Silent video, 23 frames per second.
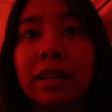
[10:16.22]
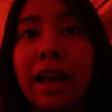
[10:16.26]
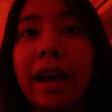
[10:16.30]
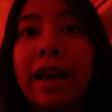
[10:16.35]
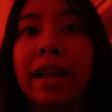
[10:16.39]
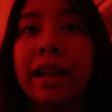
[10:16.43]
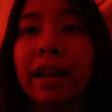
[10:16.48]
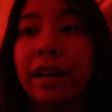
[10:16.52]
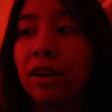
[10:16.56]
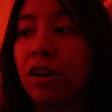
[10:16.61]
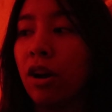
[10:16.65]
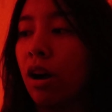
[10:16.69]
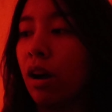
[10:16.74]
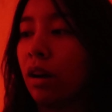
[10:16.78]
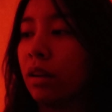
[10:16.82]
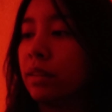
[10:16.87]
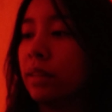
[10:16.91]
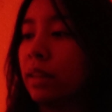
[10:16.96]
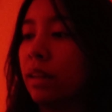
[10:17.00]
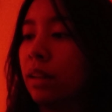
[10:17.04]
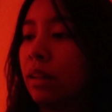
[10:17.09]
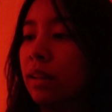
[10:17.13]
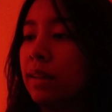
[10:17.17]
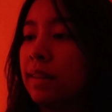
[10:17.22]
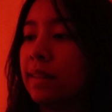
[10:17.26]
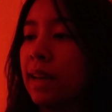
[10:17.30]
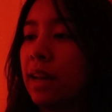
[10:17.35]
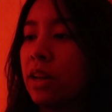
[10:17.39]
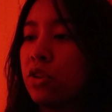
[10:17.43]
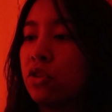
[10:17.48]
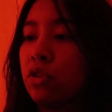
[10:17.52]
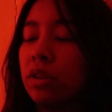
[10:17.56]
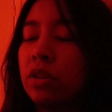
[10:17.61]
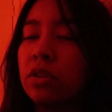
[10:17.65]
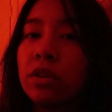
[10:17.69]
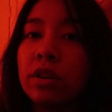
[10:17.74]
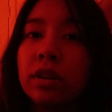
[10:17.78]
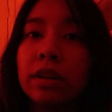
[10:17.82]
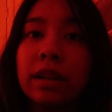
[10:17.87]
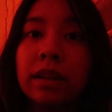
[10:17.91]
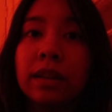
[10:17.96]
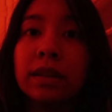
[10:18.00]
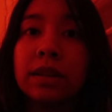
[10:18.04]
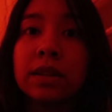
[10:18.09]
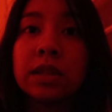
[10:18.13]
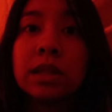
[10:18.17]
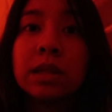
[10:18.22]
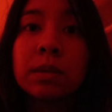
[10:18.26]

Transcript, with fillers: lighting cocktail is actually turning the